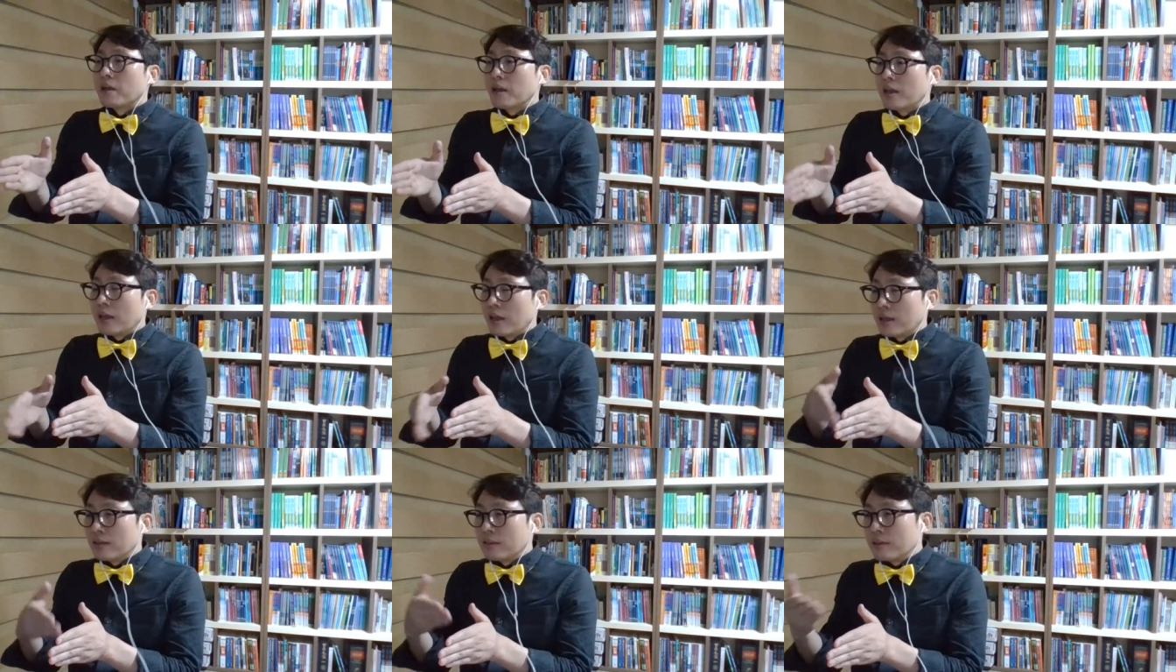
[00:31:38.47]

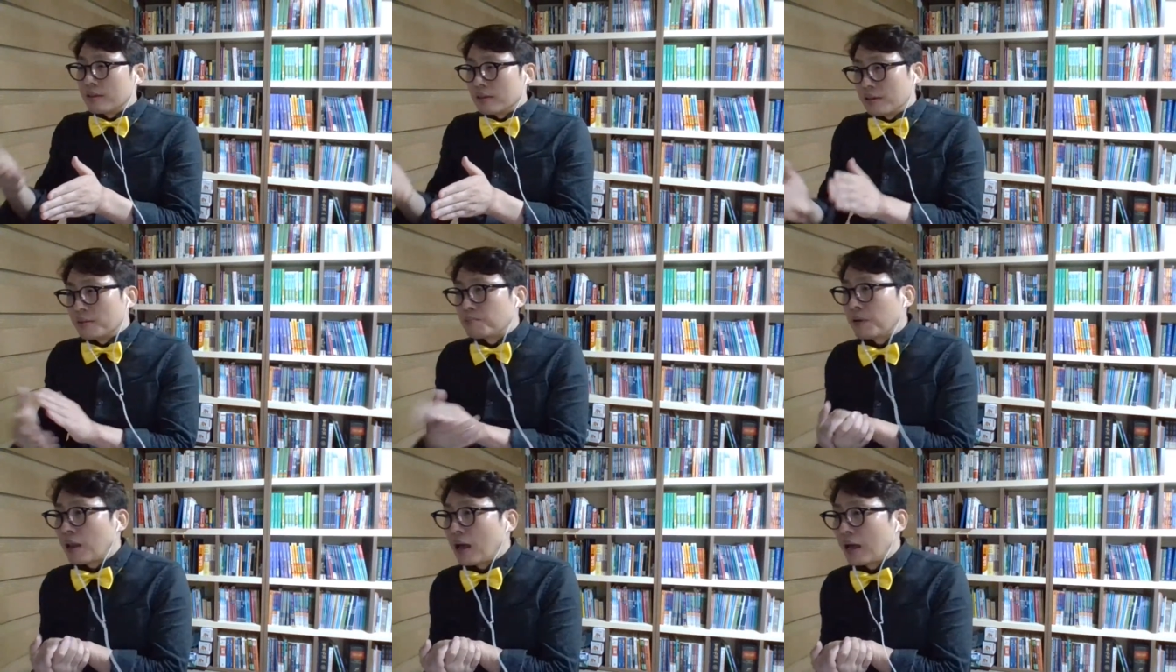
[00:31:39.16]
and
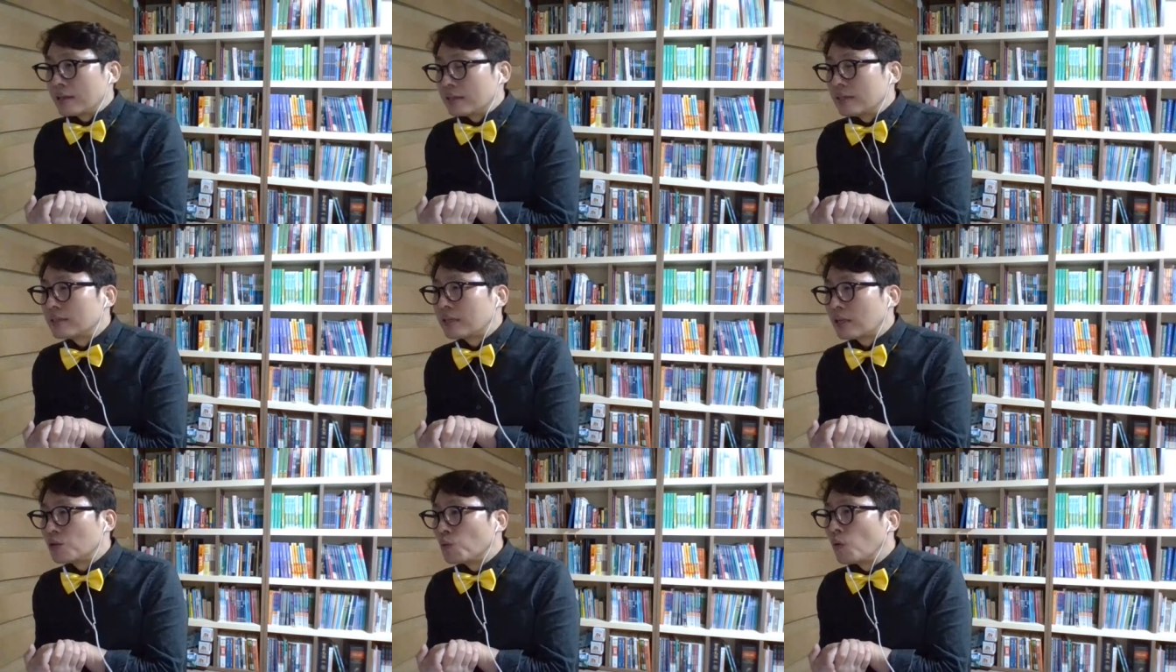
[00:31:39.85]
apply
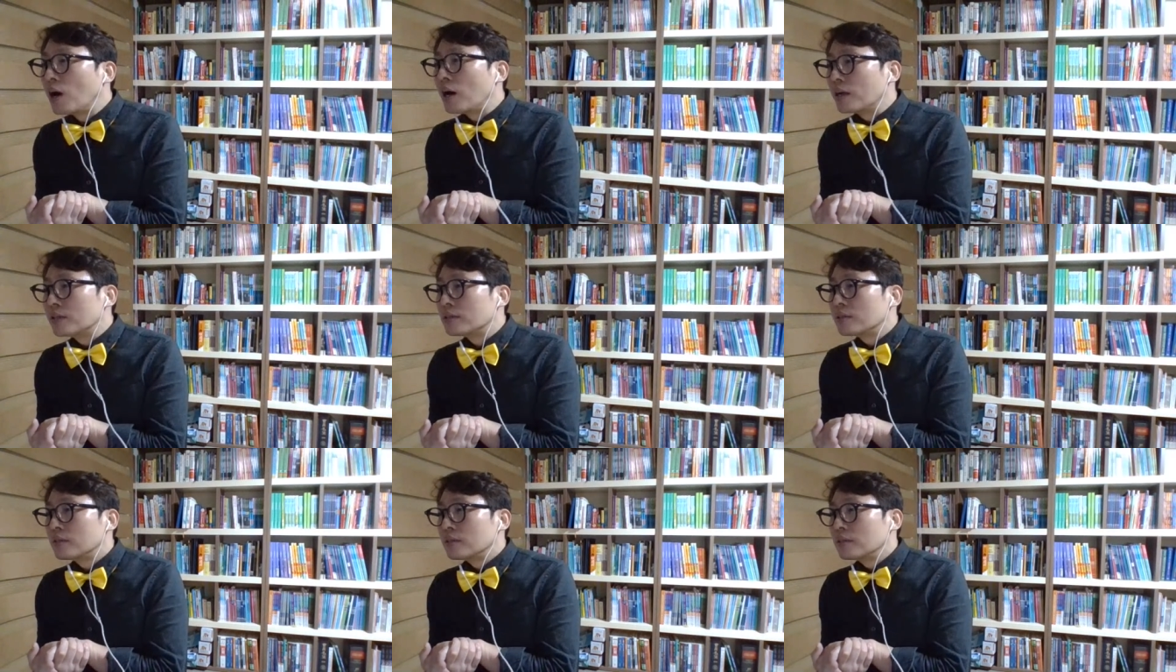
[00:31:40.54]
D10 one,
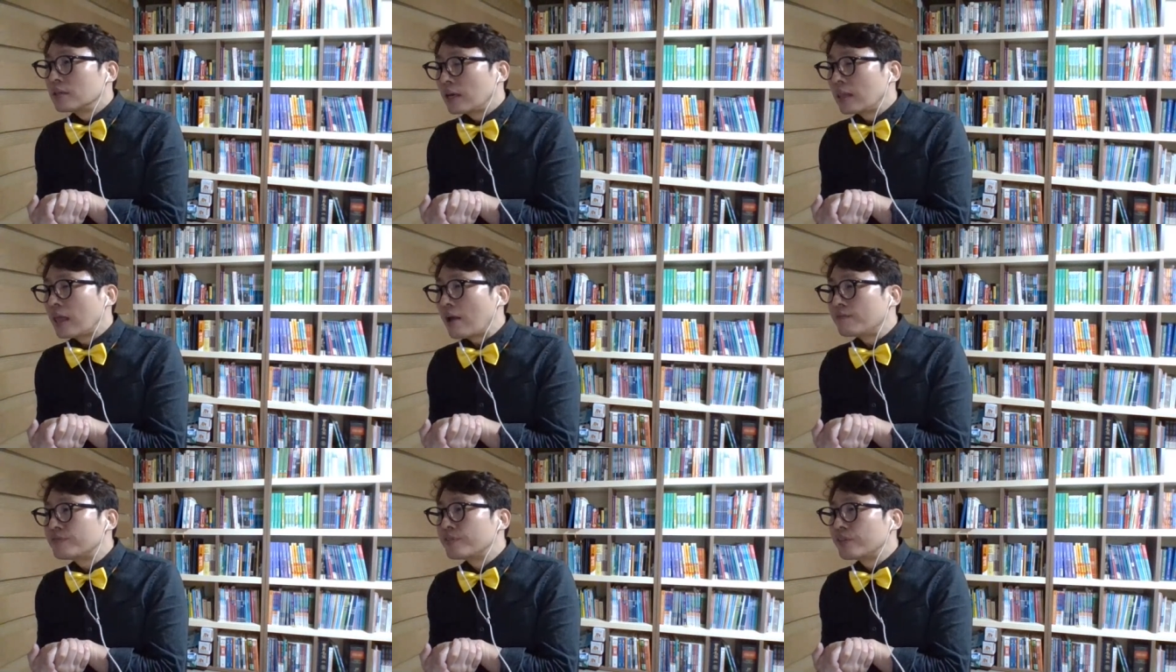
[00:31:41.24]
and
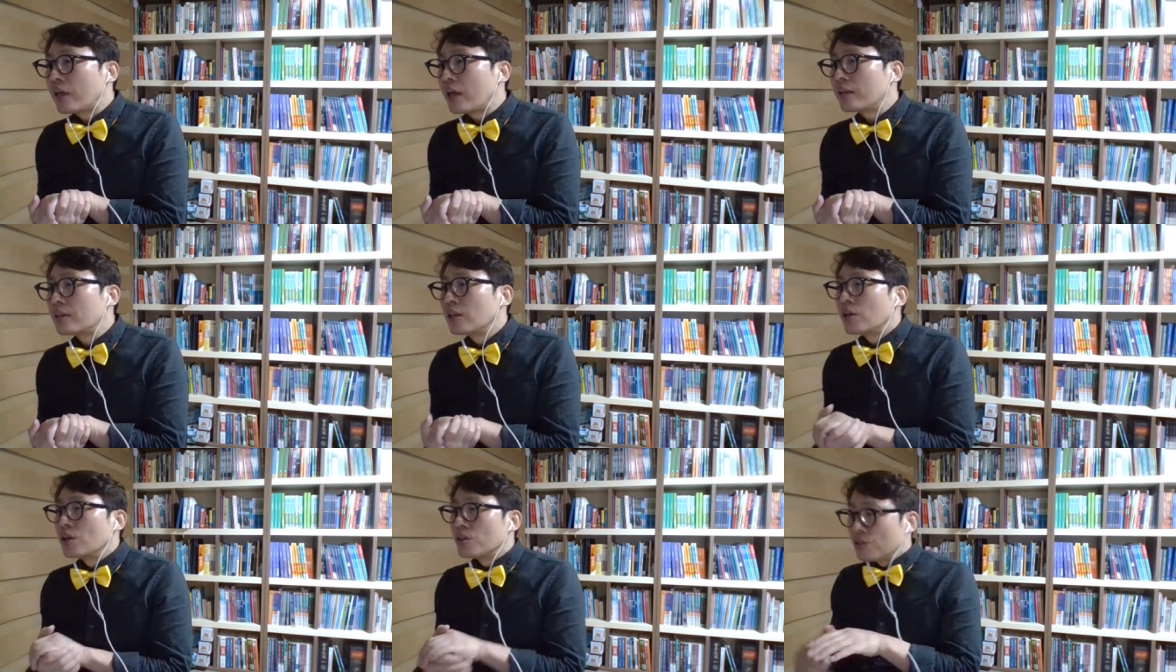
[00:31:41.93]
after that
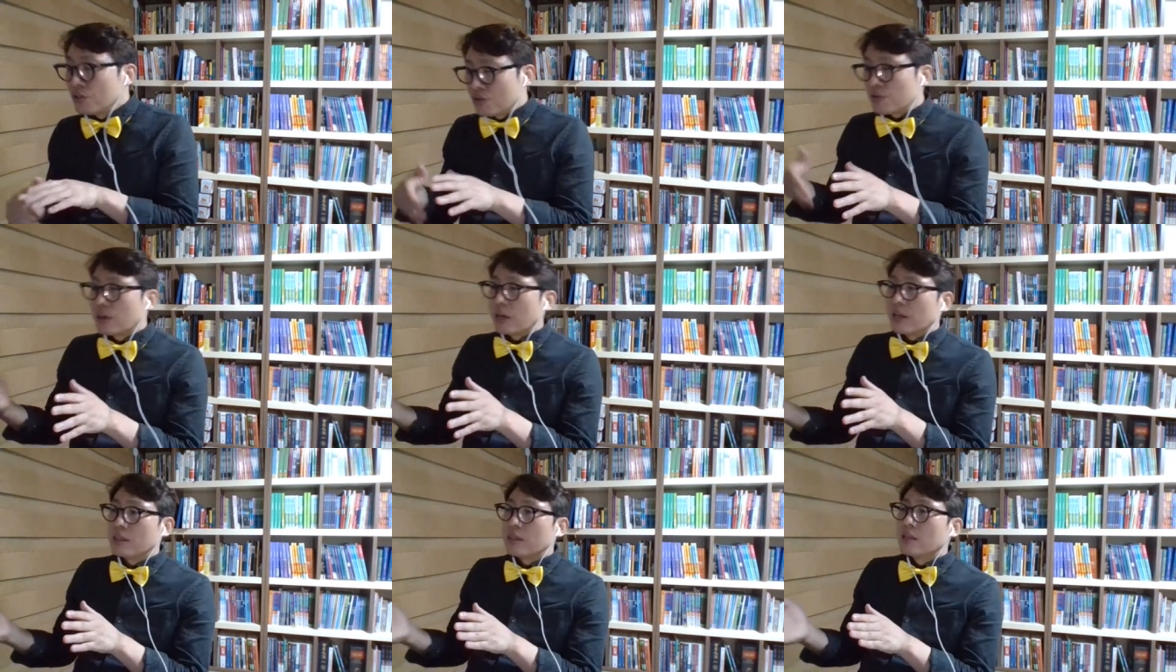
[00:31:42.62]
you
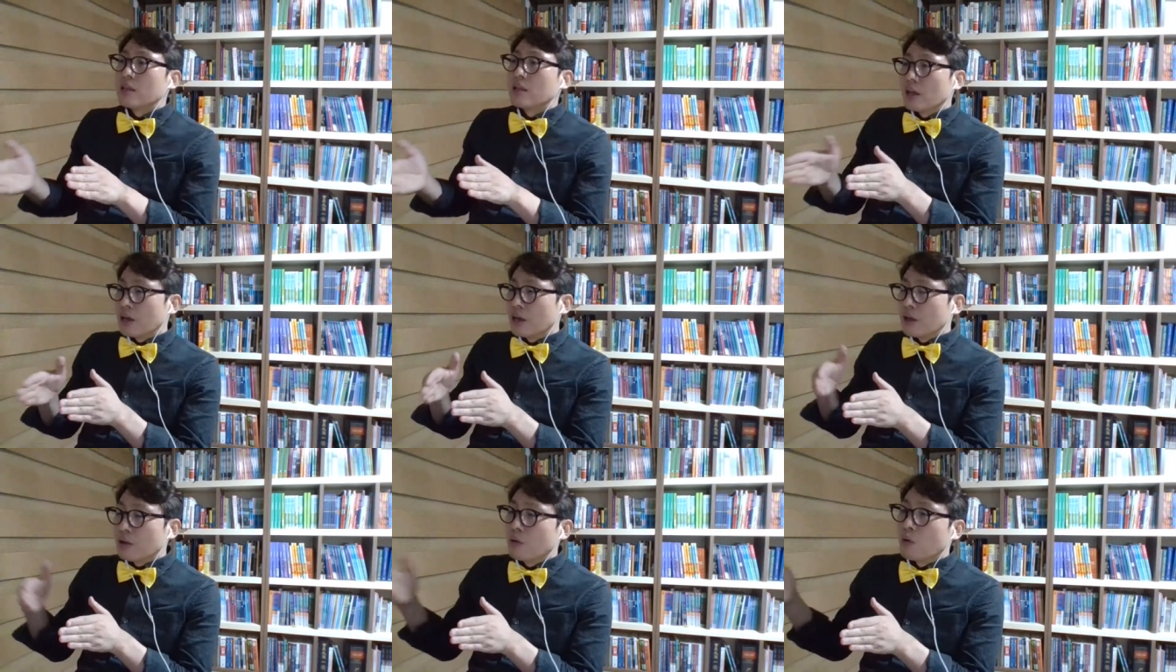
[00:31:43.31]
can
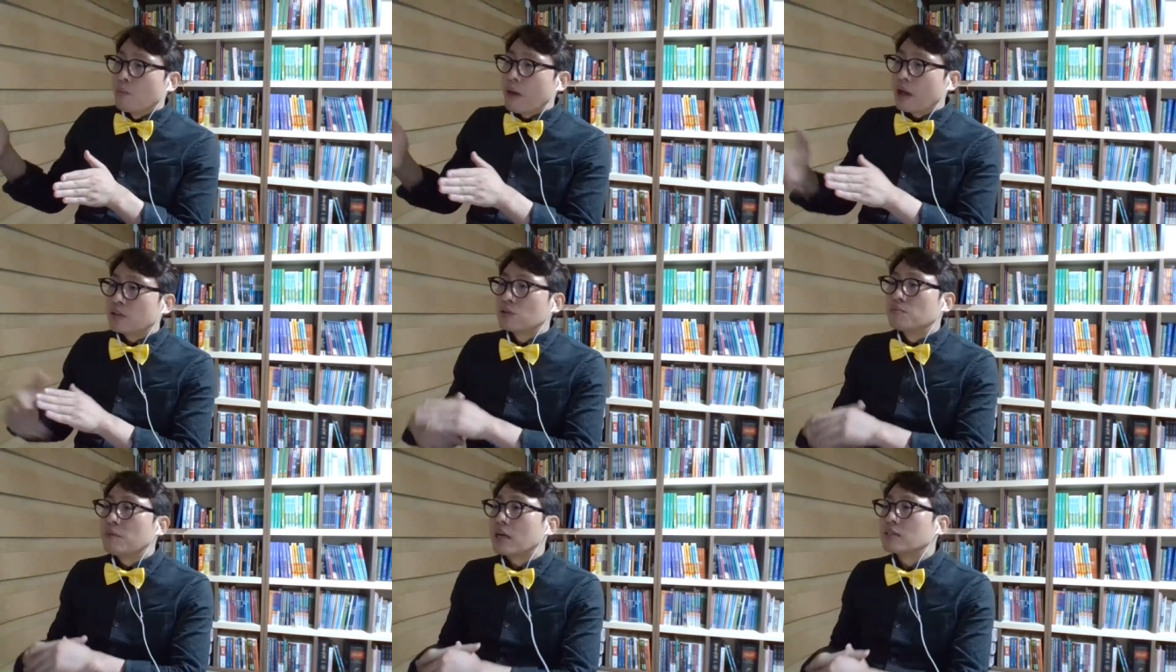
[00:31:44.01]
go back
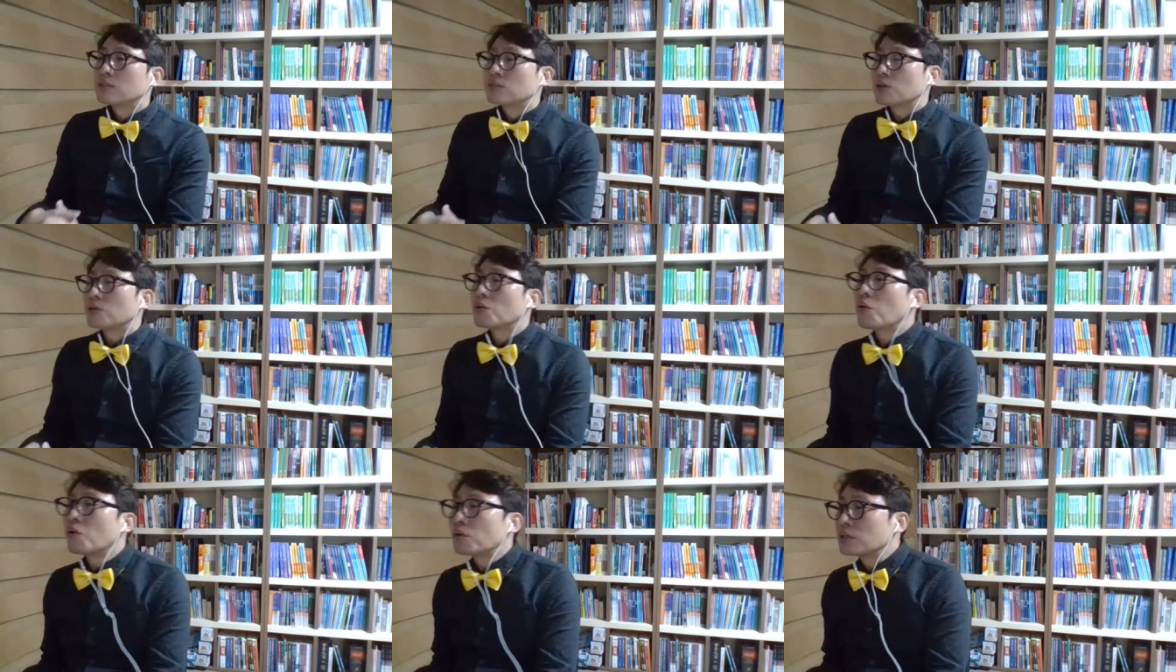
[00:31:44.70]
to master
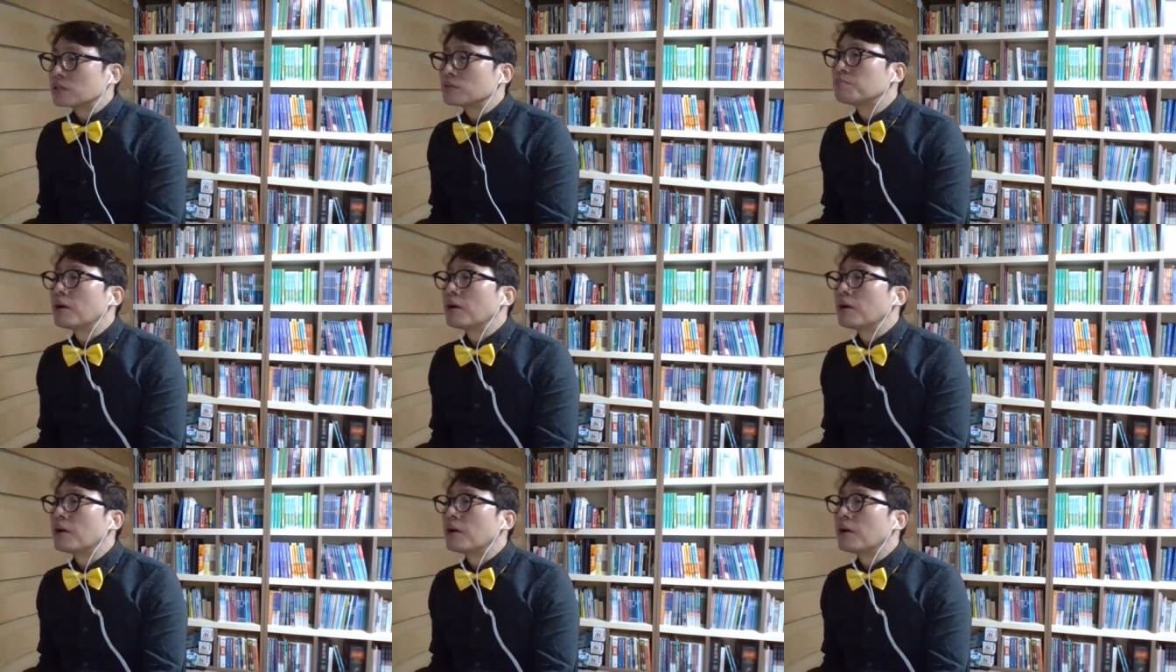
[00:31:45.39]
course.